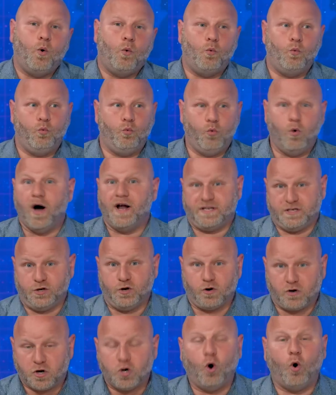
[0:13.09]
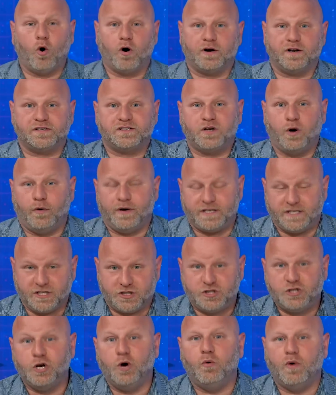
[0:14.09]
what your court is going to
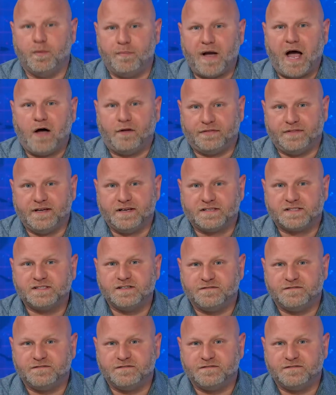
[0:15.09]
do about this.